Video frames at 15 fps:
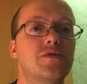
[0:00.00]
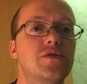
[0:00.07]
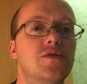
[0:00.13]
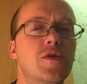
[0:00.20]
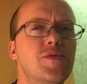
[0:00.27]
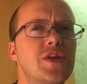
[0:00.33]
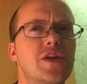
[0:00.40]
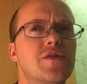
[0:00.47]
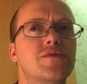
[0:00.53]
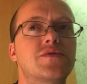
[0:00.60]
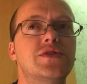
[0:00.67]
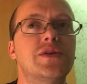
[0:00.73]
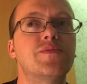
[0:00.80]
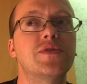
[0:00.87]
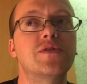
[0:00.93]
Normally you
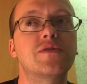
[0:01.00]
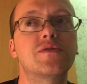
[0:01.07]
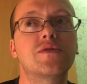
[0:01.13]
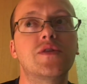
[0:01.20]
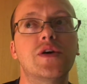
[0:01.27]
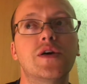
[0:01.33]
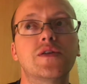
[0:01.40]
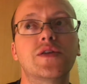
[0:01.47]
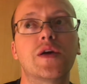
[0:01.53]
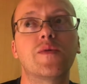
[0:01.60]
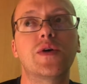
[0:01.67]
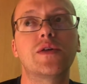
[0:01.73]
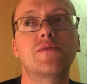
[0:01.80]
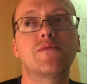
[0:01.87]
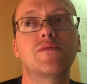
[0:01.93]
don't tip in
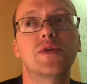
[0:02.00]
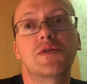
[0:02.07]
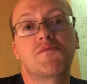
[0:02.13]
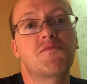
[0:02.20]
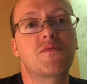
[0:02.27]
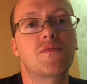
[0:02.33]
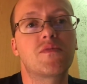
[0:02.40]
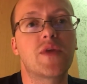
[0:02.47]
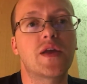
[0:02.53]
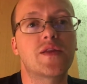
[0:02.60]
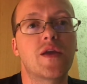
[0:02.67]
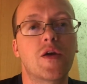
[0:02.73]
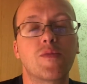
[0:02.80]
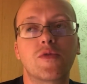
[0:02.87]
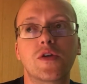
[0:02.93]
Taiwan, but at
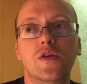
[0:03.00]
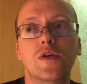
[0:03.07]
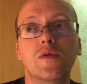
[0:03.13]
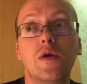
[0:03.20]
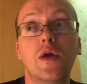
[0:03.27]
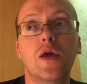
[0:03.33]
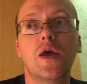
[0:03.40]
the airport you do.